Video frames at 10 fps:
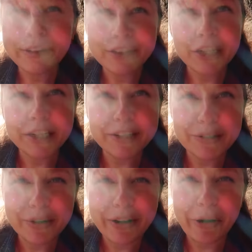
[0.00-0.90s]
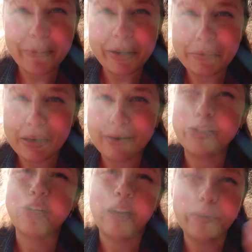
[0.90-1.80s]
check into our Airbnb,
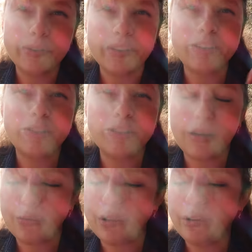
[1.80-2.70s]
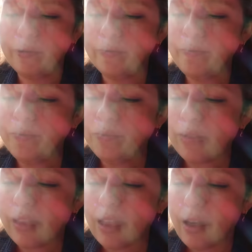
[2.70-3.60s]
which I will link to down below.
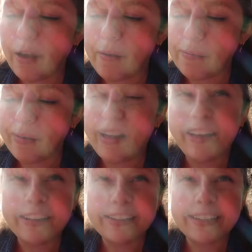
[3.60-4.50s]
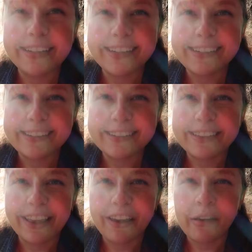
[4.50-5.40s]
And it is
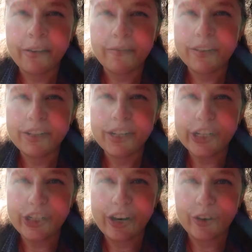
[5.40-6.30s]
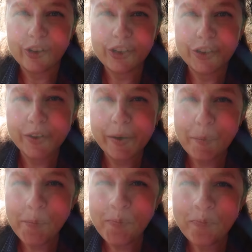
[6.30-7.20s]
like a vintage
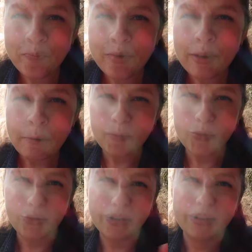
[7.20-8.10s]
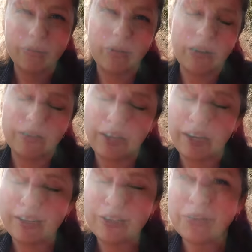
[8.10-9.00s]
Airstream on
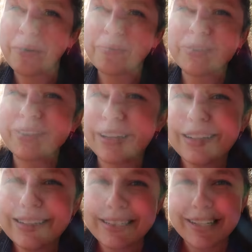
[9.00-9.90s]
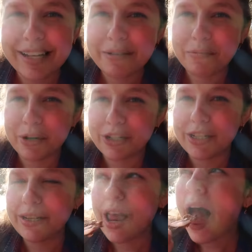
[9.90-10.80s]
Waterland, so I'm excited to see it in person.